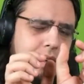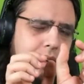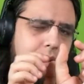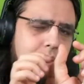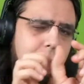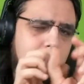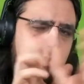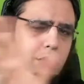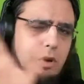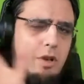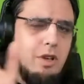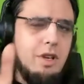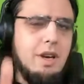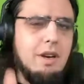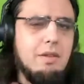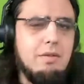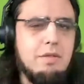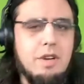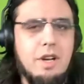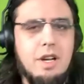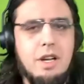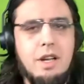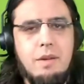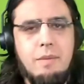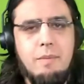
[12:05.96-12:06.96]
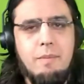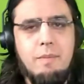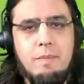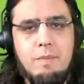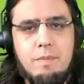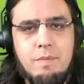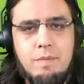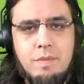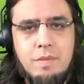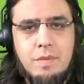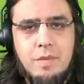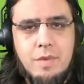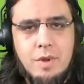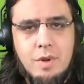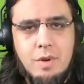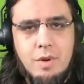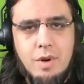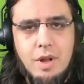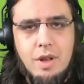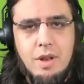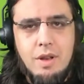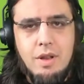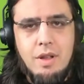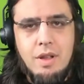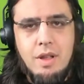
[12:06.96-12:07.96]
but you never die,
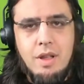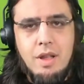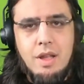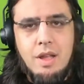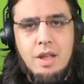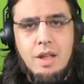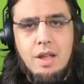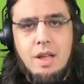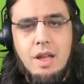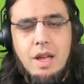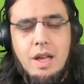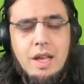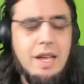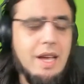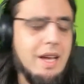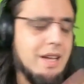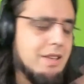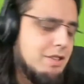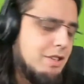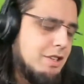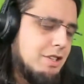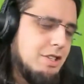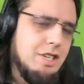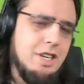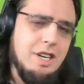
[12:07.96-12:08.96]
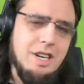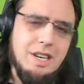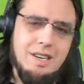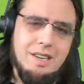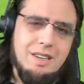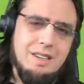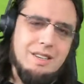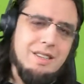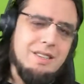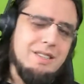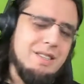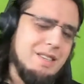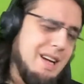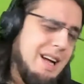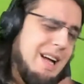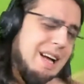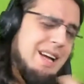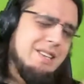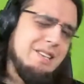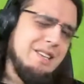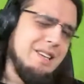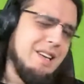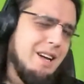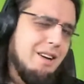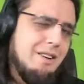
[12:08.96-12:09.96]
right? And yeah, it's a cheat. That's not
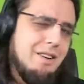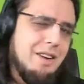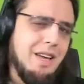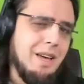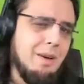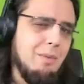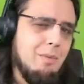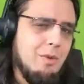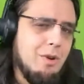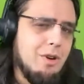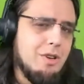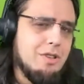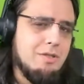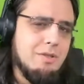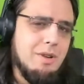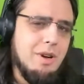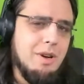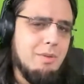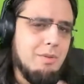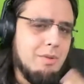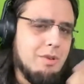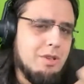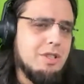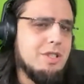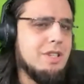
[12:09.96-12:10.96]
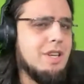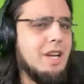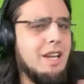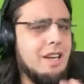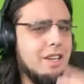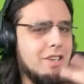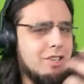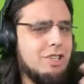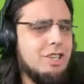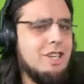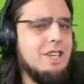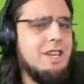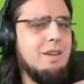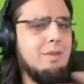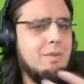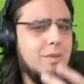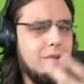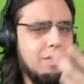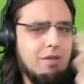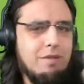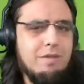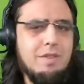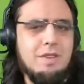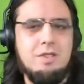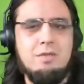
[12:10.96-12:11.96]
actually how the game works, right? We're just kind of cheating
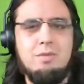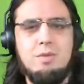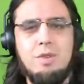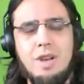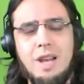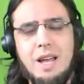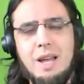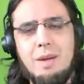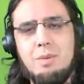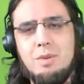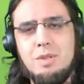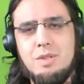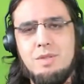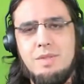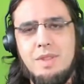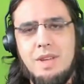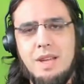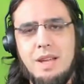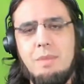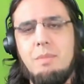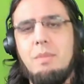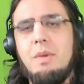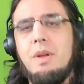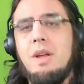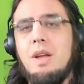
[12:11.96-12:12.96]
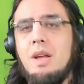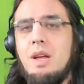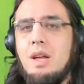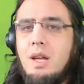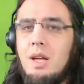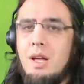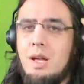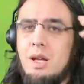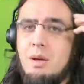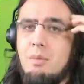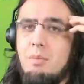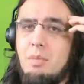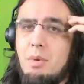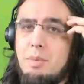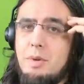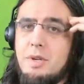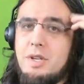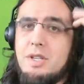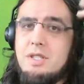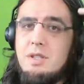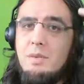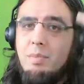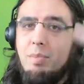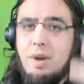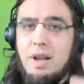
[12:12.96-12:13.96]
with the visual language of the game. But
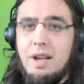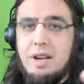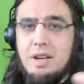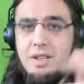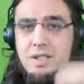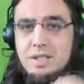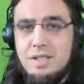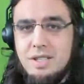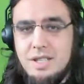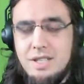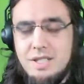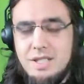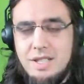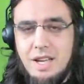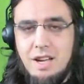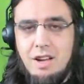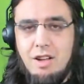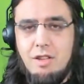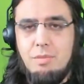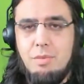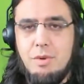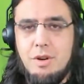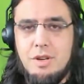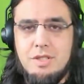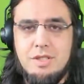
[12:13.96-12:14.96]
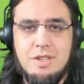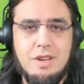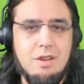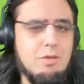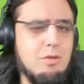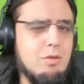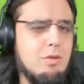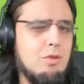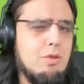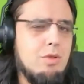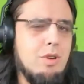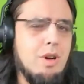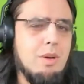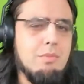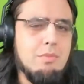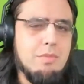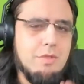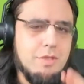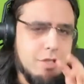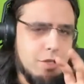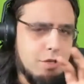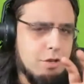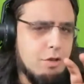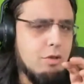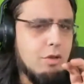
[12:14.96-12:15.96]
because the player sees the health bar and it's like, oh, I'm
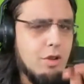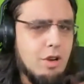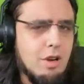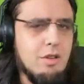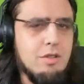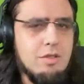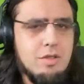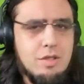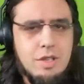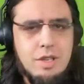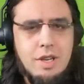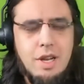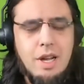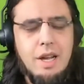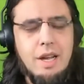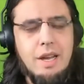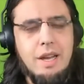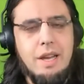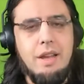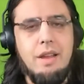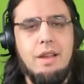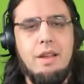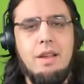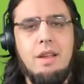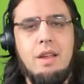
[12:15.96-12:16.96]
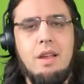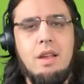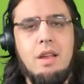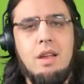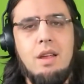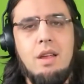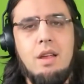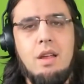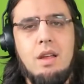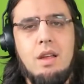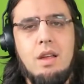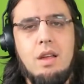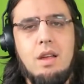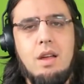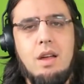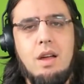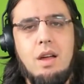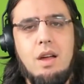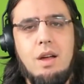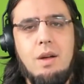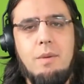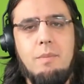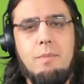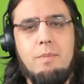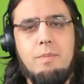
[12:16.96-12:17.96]
so close to dying,
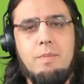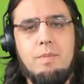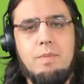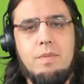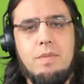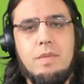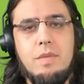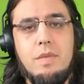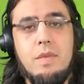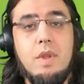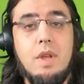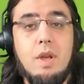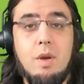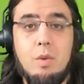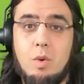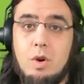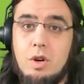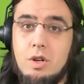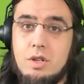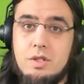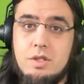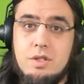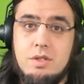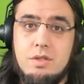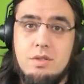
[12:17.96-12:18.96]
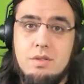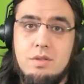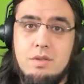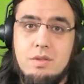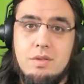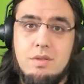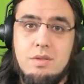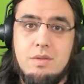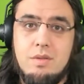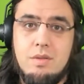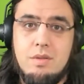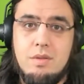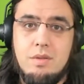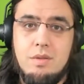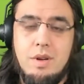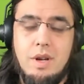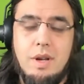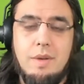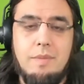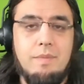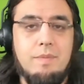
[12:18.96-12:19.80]
it works, right?